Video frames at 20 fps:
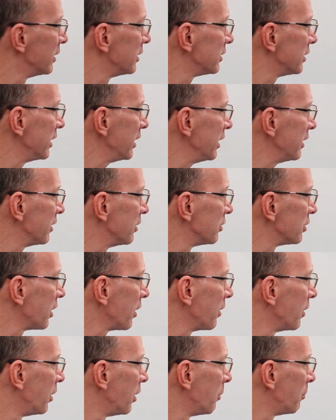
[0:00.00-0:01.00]
see, there's
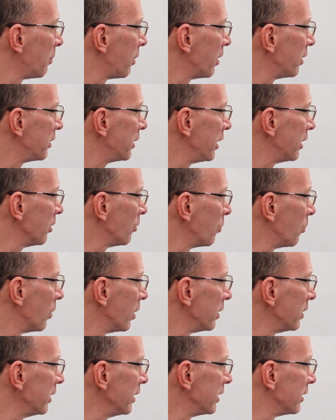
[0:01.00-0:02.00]
a part here,
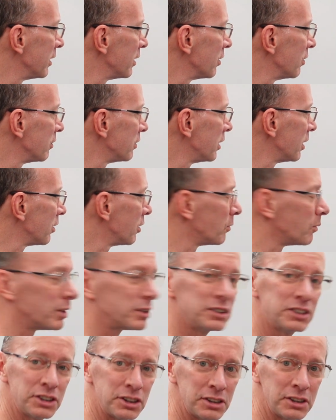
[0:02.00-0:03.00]
one, and another
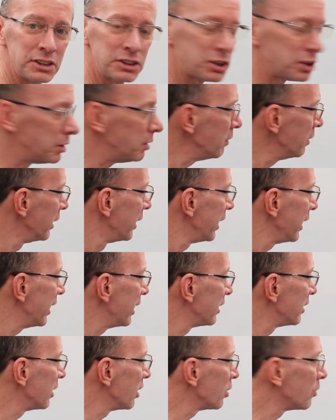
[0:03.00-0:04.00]
one, two,
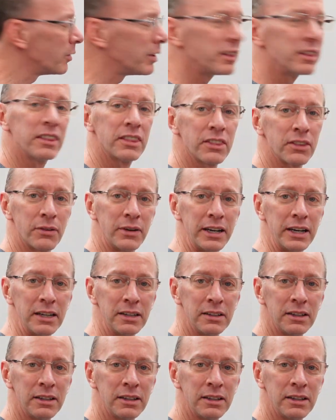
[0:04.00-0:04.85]
and another one, three.